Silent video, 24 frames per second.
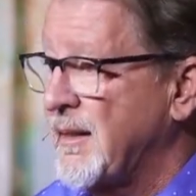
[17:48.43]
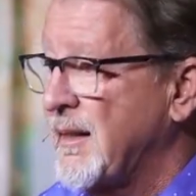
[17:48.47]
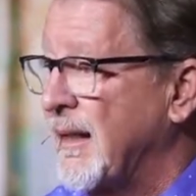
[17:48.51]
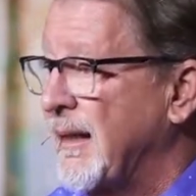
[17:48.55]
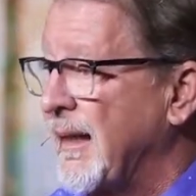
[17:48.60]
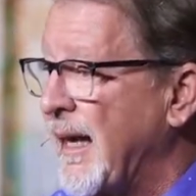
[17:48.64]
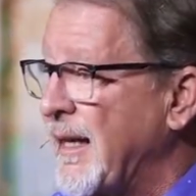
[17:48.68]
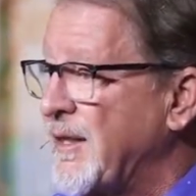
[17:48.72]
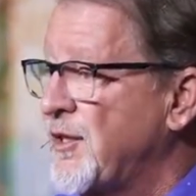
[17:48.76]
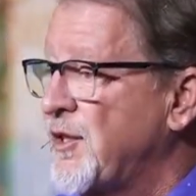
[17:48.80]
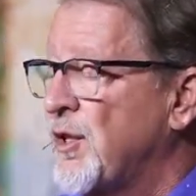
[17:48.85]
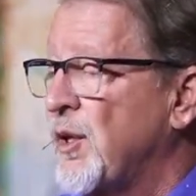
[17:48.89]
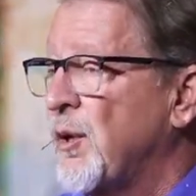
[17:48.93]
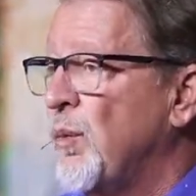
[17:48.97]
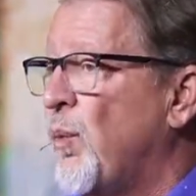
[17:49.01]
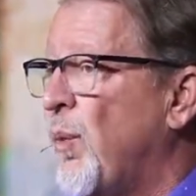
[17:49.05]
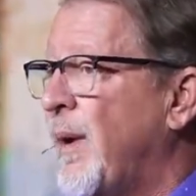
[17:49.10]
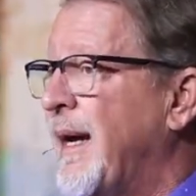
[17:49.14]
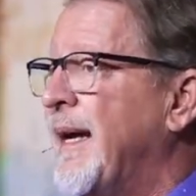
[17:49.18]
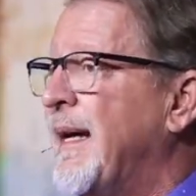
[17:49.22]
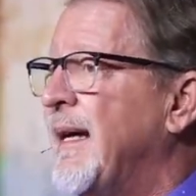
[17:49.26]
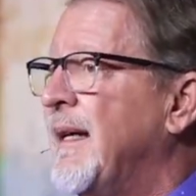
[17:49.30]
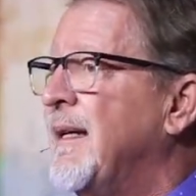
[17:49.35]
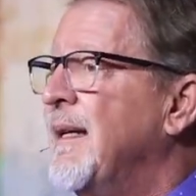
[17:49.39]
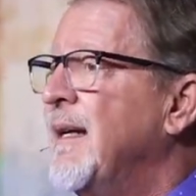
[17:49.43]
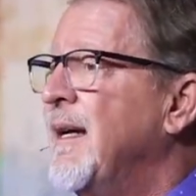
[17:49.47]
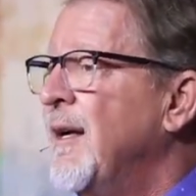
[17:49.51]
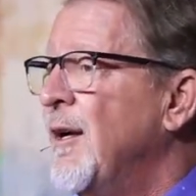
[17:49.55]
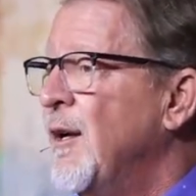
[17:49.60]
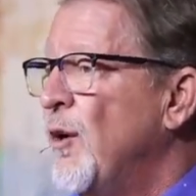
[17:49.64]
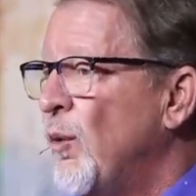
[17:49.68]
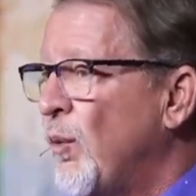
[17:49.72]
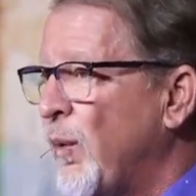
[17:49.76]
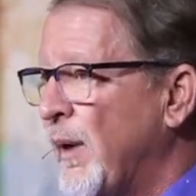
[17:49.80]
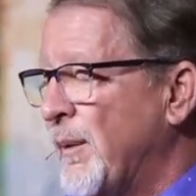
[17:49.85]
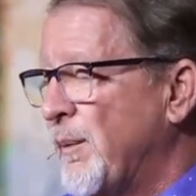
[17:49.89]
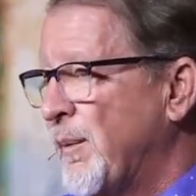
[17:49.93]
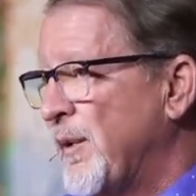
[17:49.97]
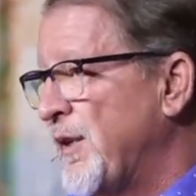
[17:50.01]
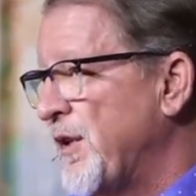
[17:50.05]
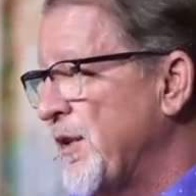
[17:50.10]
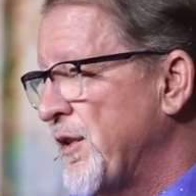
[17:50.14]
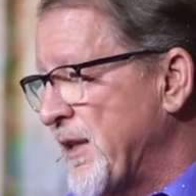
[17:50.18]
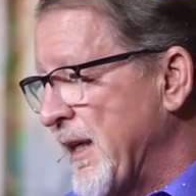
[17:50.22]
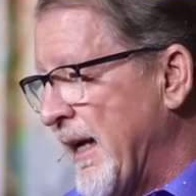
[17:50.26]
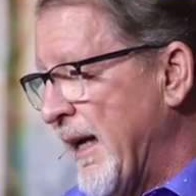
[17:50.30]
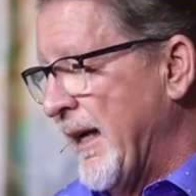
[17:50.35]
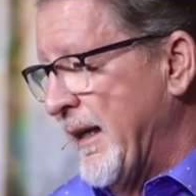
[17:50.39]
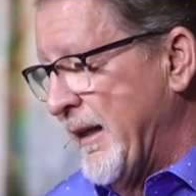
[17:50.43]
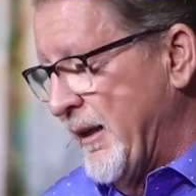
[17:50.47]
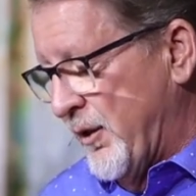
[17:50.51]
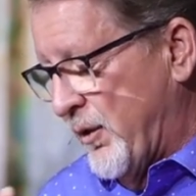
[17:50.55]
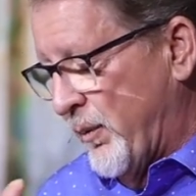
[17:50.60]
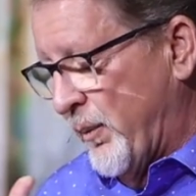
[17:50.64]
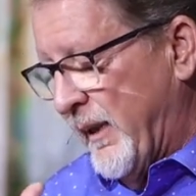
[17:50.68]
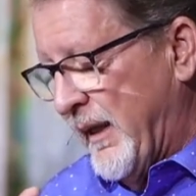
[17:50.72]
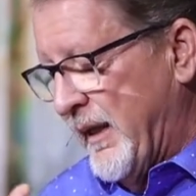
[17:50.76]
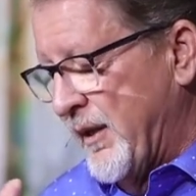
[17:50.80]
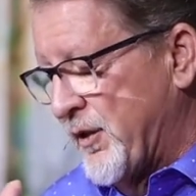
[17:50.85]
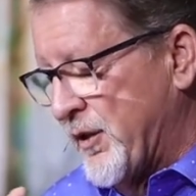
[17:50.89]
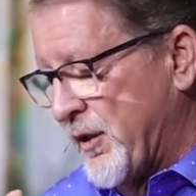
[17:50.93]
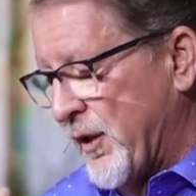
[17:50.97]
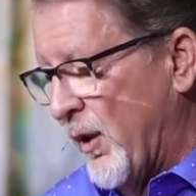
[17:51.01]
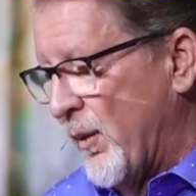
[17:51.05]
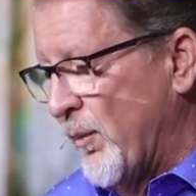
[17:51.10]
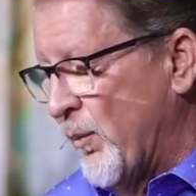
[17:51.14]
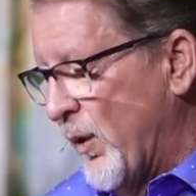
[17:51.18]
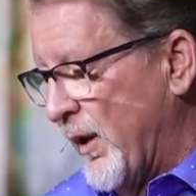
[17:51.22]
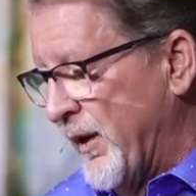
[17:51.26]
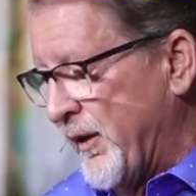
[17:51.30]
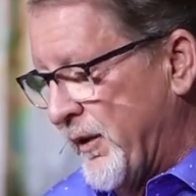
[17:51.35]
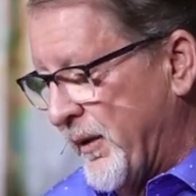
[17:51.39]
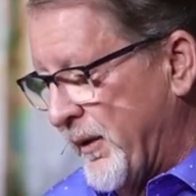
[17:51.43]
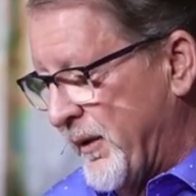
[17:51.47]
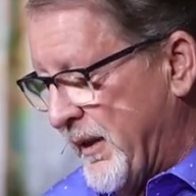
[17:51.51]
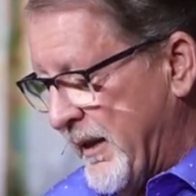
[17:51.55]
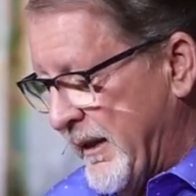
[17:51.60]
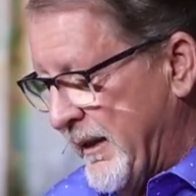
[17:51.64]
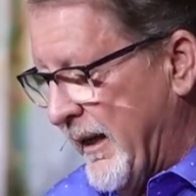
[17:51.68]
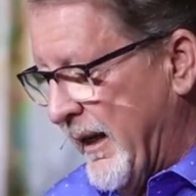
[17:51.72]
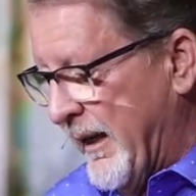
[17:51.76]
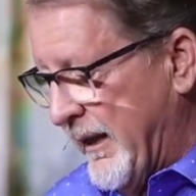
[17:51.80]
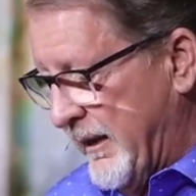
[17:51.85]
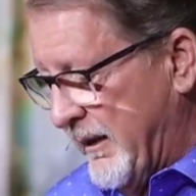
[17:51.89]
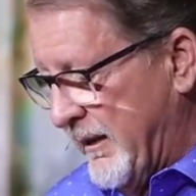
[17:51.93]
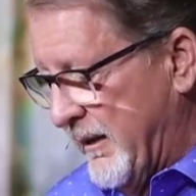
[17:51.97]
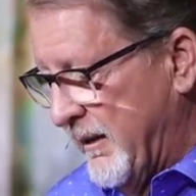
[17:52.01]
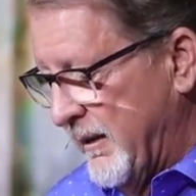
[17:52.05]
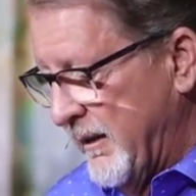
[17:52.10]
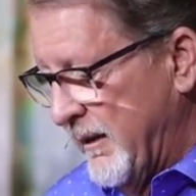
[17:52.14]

And that's the way we were designed. Read Psalm 139.